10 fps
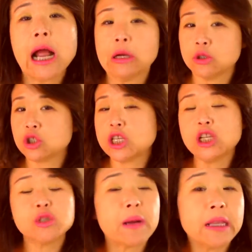how to
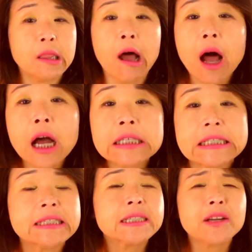change my locks
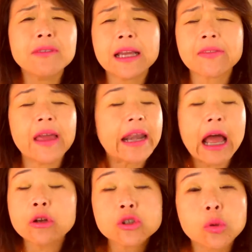and stuff like that,
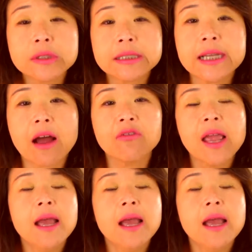household stuff.